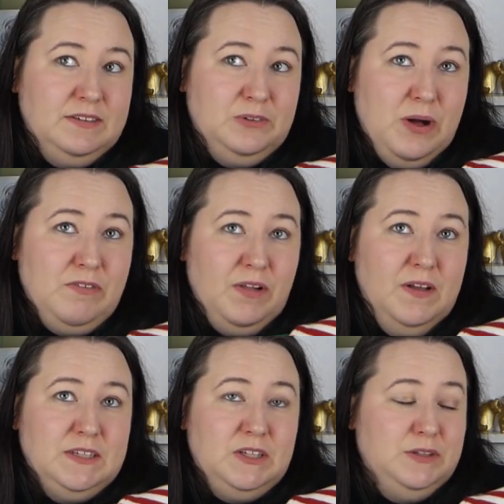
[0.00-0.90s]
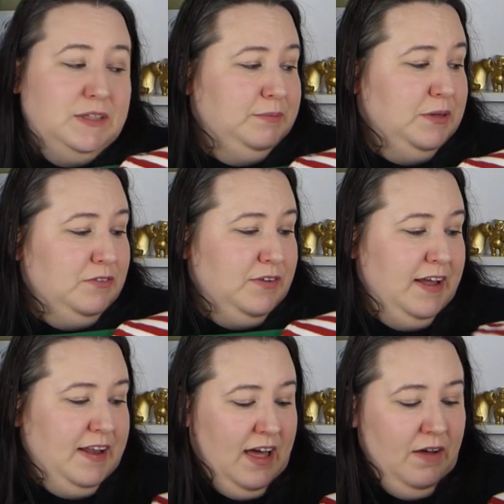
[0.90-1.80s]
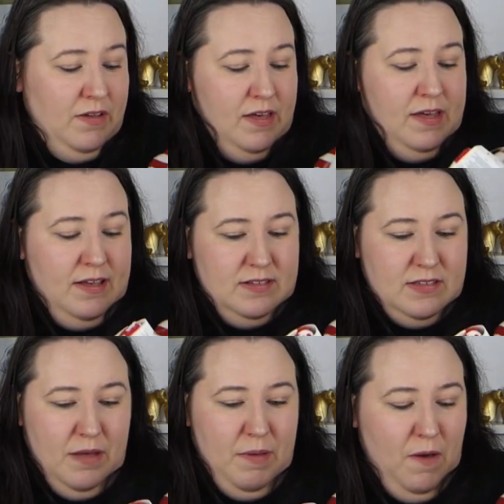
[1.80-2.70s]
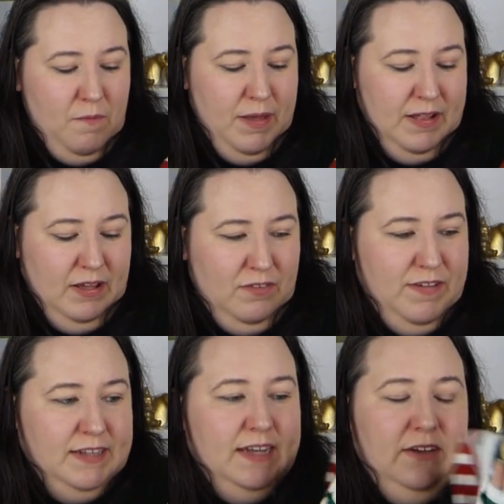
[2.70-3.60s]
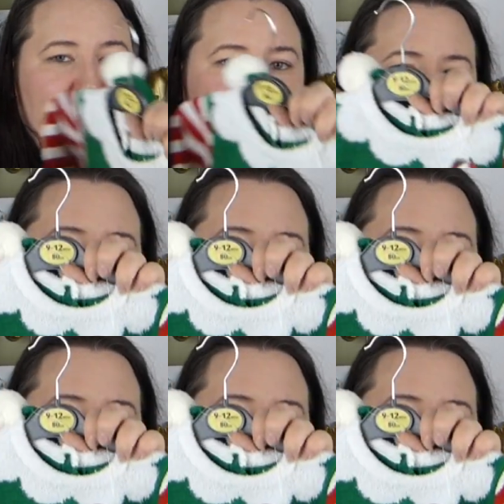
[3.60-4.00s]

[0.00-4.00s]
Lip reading: 12 clothes are too small for her now. So I'm hoping it'll fit her. She's